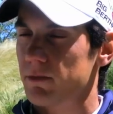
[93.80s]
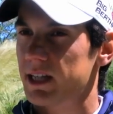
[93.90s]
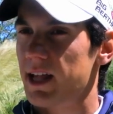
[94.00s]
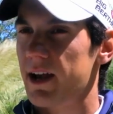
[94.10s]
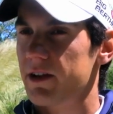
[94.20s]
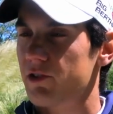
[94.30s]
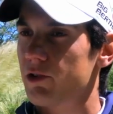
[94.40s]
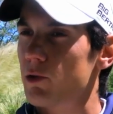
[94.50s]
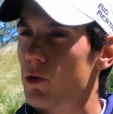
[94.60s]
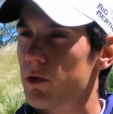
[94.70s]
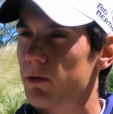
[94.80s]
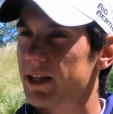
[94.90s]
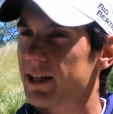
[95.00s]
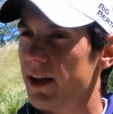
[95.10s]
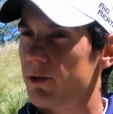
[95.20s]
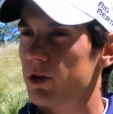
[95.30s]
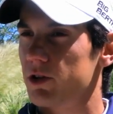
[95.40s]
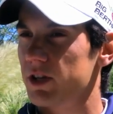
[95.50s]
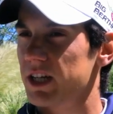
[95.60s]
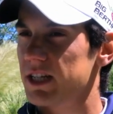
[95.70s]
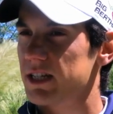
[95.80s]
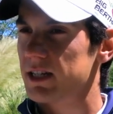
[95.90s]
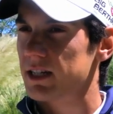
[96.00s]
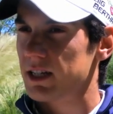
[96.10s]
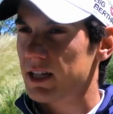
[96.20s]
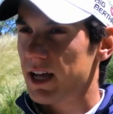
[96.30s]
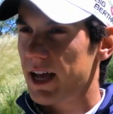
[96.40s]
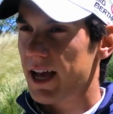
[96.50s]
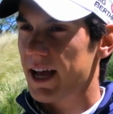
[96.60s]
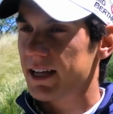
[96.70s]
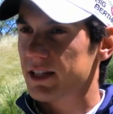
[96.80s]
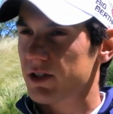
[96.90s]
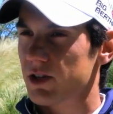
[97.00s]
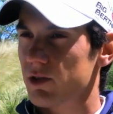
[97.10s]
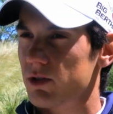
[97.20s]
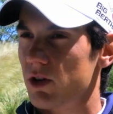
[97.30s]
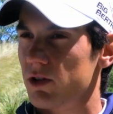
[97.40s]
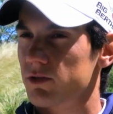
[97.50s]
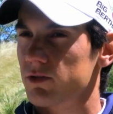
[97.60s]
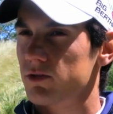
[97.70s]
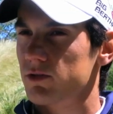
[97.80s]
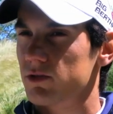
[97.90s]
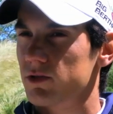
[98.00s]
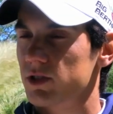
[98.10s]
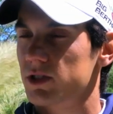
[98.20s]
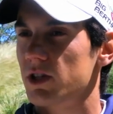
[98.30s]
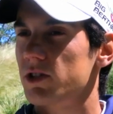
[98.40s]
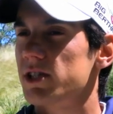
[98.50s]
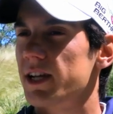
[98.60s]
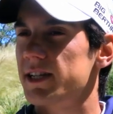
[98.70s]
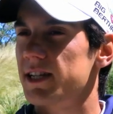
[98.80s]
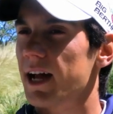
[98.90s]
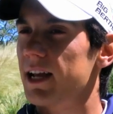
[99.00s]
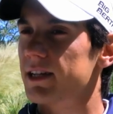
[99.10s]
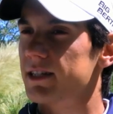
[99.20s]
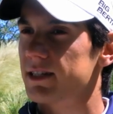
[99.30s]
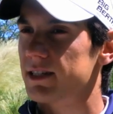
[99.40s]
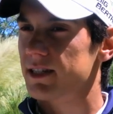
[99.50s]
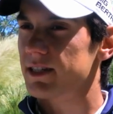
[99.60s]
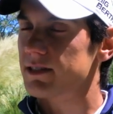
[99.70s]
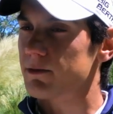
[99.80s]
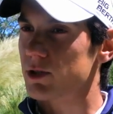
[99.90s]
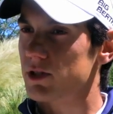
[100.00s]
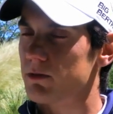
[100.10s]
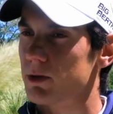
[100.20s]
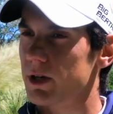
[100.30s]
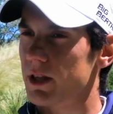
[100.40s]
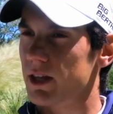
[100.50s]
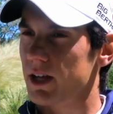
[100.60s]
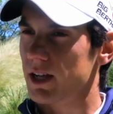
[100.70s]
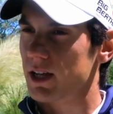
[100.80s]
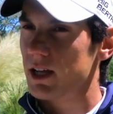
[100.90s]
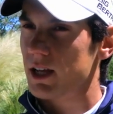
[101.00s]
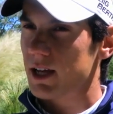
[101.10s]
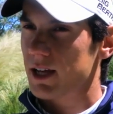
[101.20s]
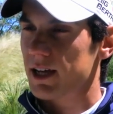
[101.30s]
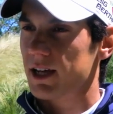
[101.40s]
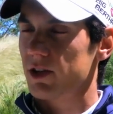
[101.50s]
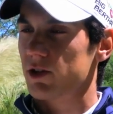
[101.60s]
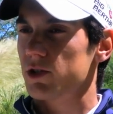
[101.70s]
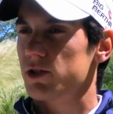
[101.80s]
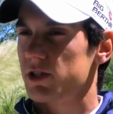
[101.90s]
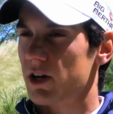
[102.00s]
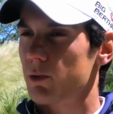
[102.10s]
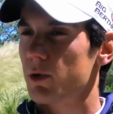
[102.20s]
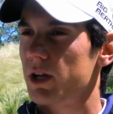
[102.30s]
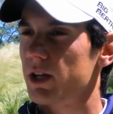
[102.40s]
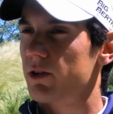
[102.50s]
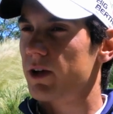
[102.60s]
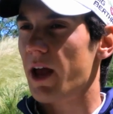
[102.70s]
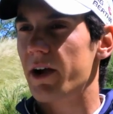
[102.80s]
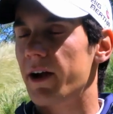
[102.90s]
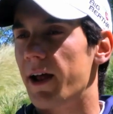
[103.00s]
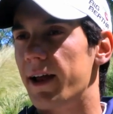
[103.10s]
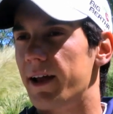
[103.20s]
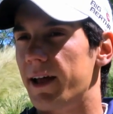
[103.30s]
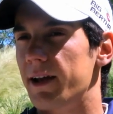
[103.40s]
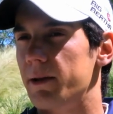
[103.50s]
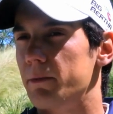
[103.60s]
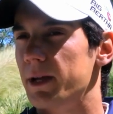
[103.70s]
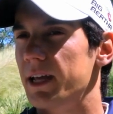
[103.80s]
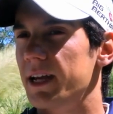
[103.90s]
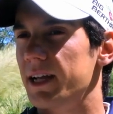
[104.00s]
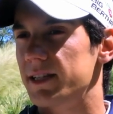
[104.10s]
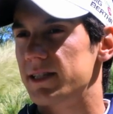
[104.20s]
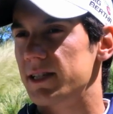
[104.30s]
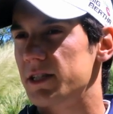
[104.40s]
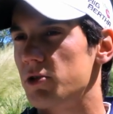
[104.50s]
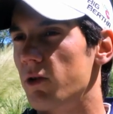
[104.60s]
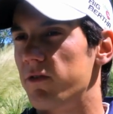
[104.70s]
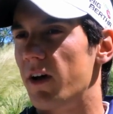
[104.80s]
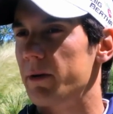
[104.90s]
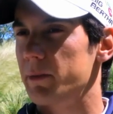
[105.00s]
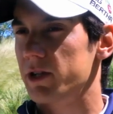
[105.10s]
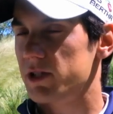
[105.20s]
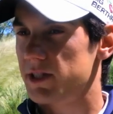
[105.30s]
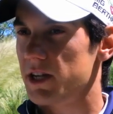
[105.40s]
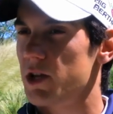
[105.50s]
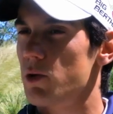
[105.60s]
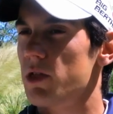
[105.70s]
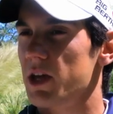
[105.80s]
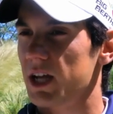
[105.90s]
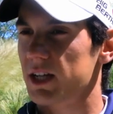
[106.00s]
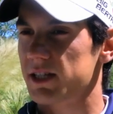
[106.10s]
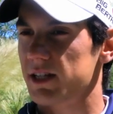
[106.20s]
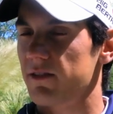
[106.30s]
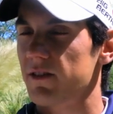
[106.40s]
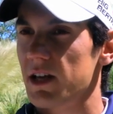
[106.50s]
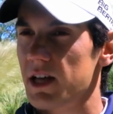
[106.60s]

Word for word: by telling the truth, by telling what you need, and you know, don't, just don't stay silent. That's the most important thing. Uh, you know, you start working together, and, and at the beginning, it's it's all fun because it's a new thing and stuff.